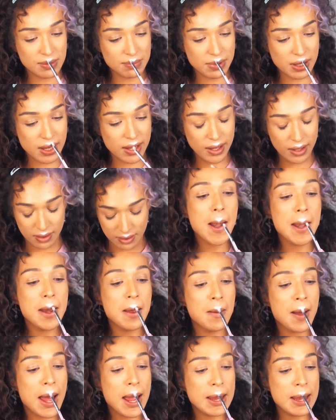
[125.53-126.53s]
apply.
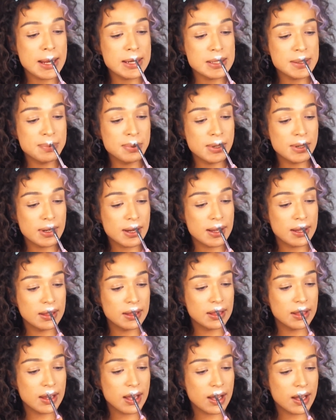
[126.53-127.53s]
Now, I like to put a
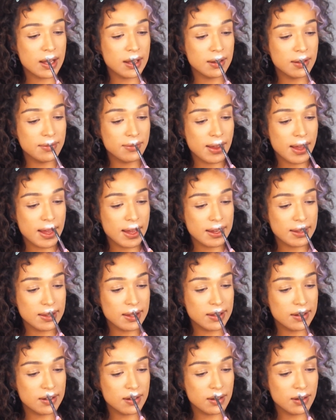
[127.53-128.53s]
lot of
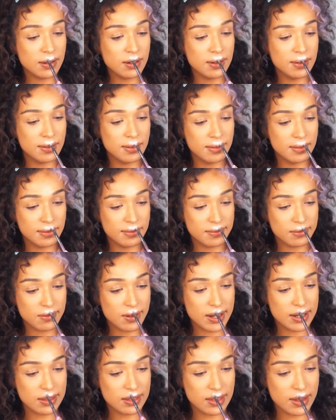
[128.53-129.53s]
highlighter
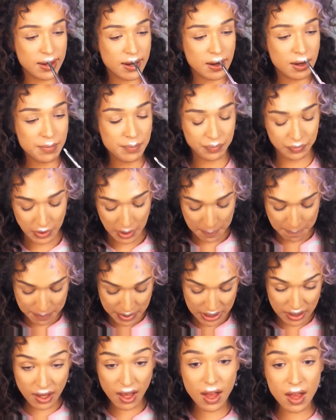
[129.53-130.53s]
right there
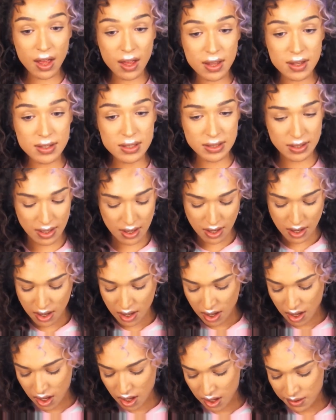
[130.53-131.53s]
because
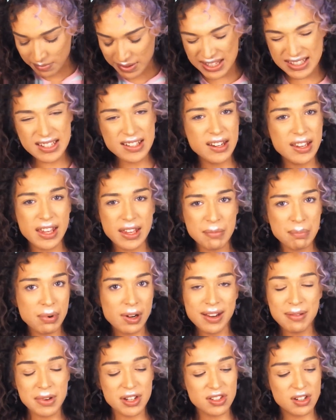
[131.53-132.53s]
it's gonna get
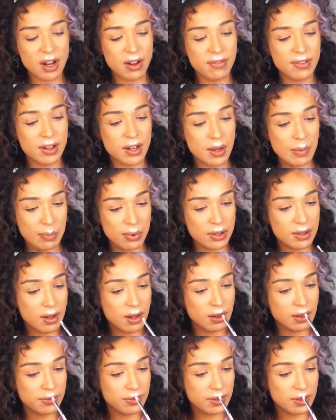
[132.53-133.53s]
pretty much covered up with
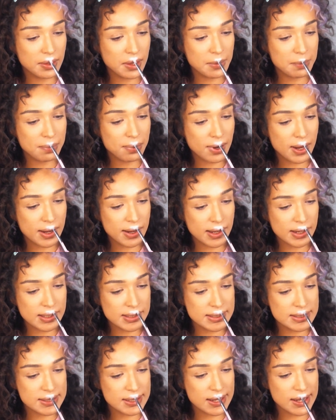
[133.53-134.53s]
all of your lip
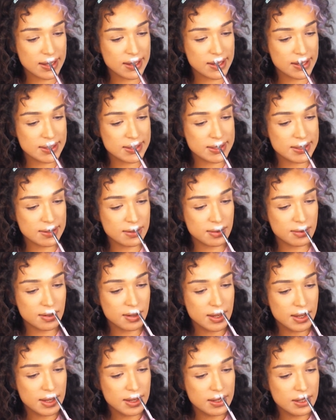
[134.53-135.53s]
products. So,
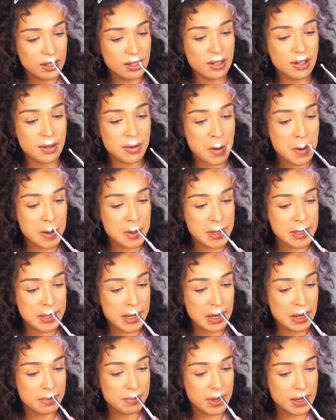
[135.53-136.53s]
you know, just
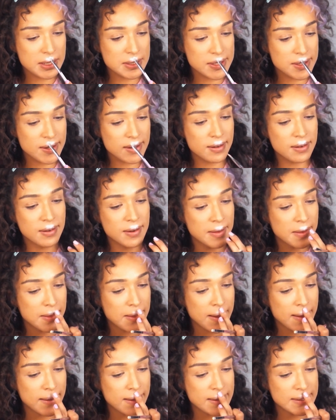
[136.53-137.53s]
kind of make sure
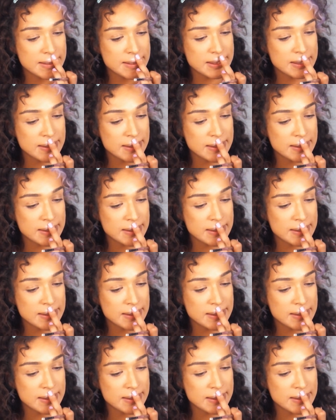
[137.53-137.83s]
that it